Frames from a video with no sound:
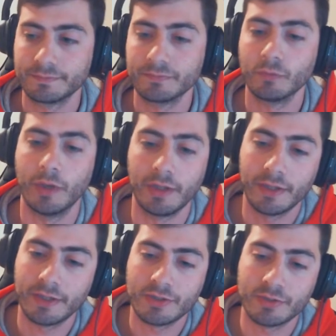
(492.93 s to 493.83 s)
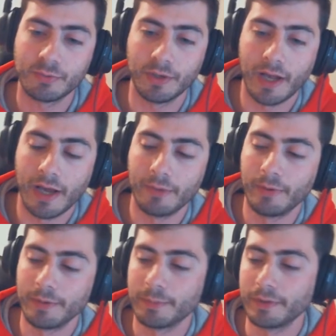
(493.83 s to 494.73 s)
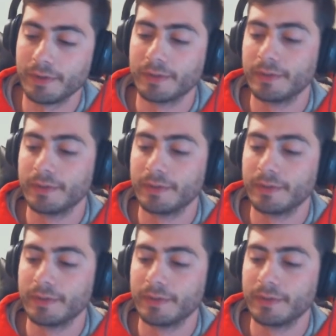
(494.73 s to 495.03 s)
that's like just what I want.